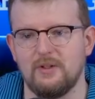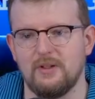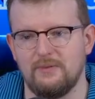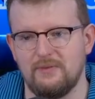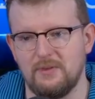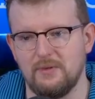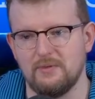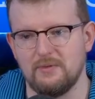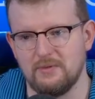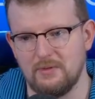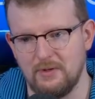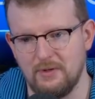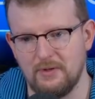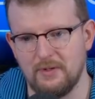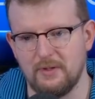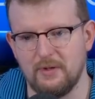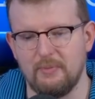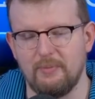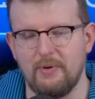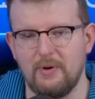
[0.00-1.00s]
if you hurt
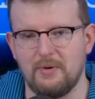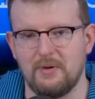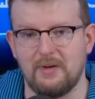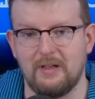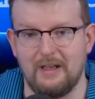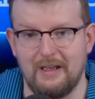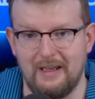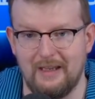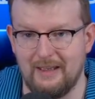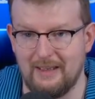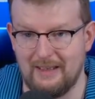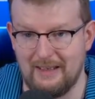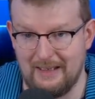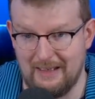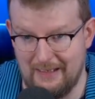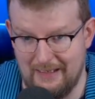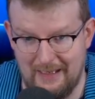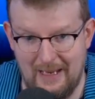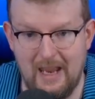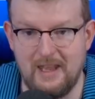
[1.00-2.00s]
your opponent in
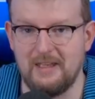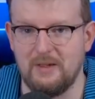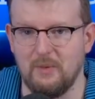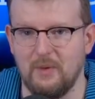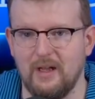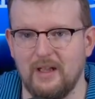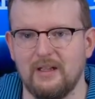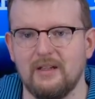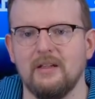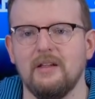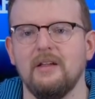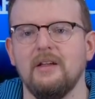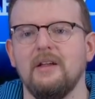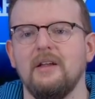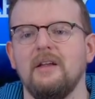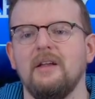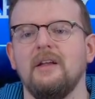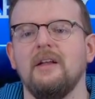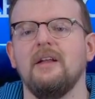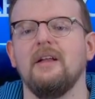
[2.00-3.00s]
any way,
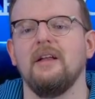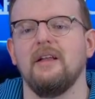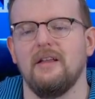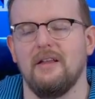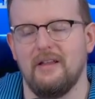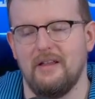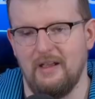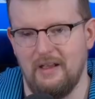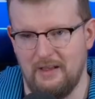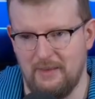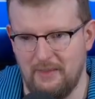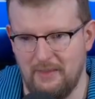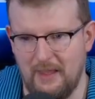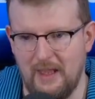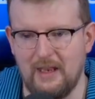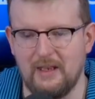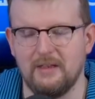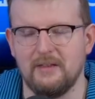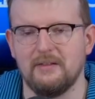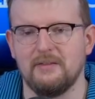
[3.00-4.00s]
and
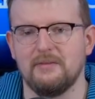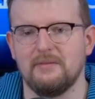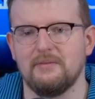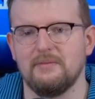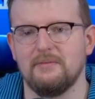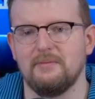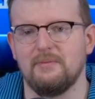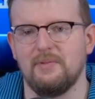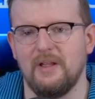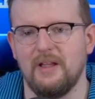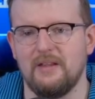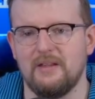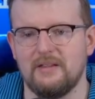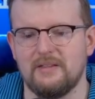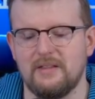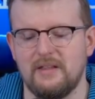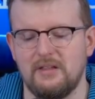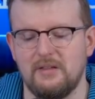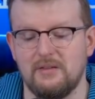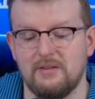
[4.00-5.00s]
then play
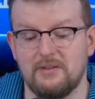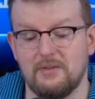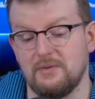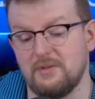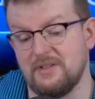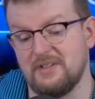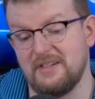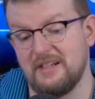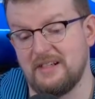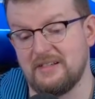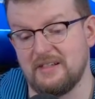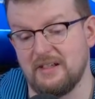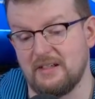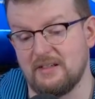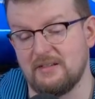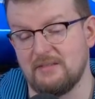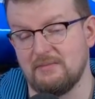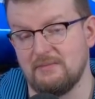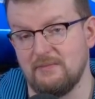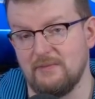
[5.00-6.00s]
this, then you get, so it's a
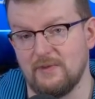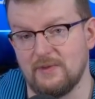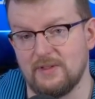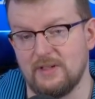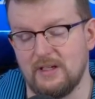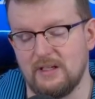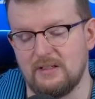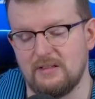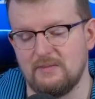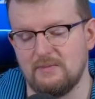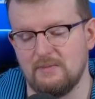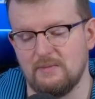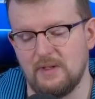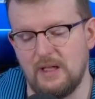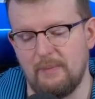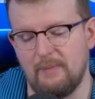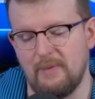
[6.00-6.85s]
6/6 for 6. Not